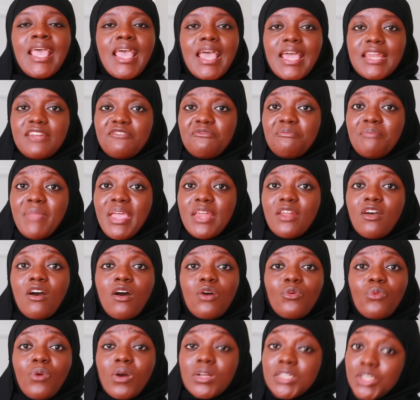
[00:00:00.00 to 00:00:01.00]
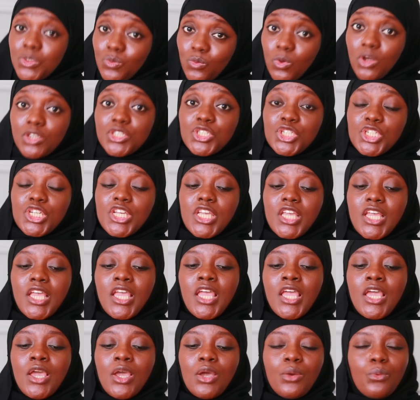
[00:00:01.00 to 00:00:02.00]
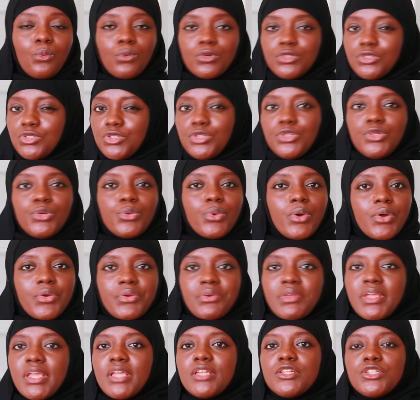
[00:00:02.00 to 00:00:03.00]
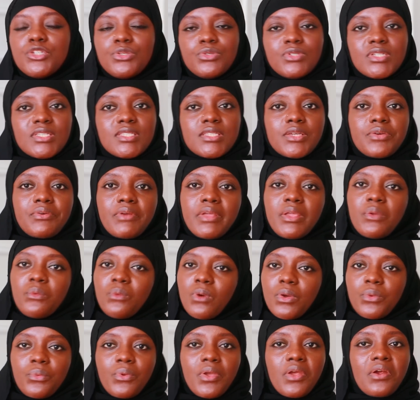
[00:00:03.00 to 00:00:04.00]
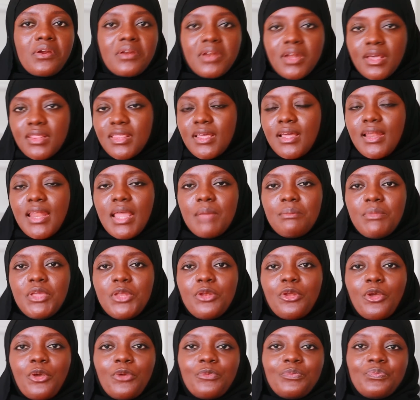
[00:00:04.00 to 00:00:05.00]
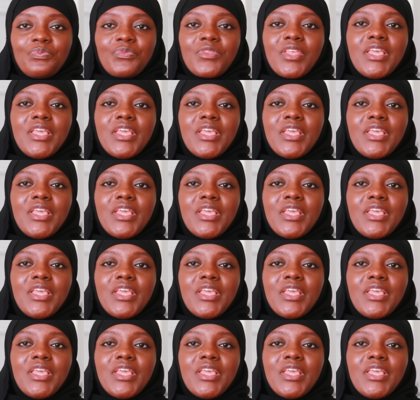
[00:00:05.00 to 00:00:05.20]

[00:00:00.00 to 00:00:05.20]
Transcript: And if men are watching, do you agree? Do you disagree one way or another? Let me know.